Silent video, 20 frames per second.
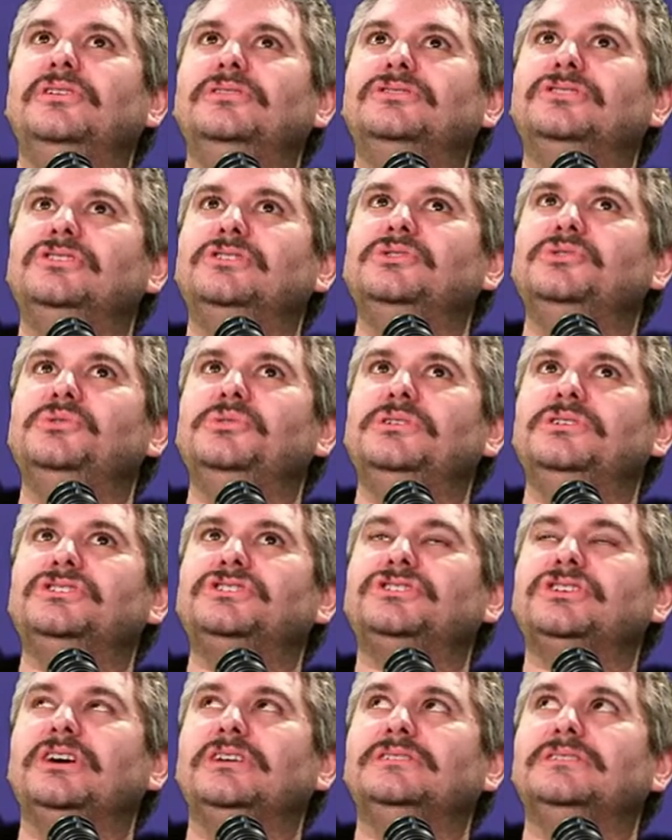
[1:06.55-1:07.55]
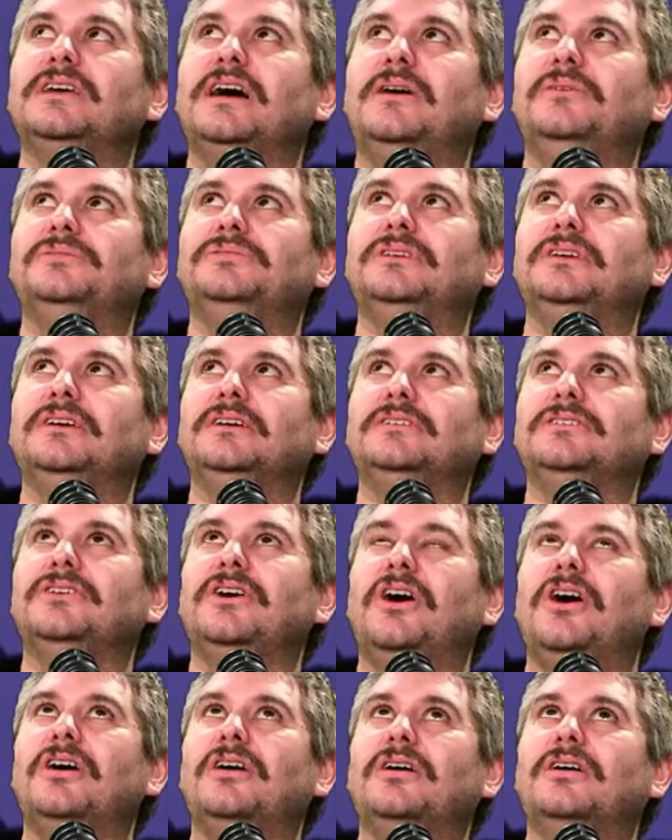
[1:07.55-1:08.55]
to shut down
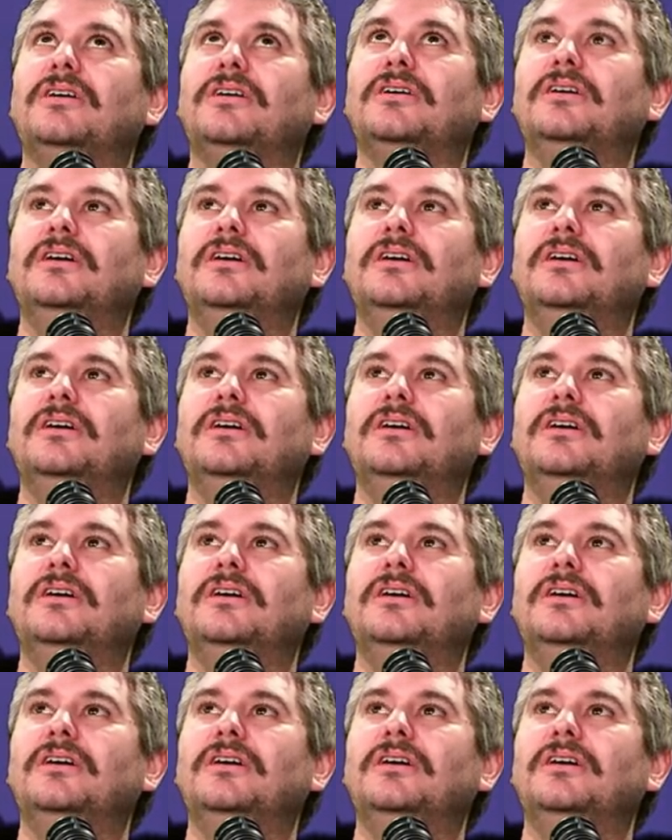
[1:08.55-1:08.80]
TikTok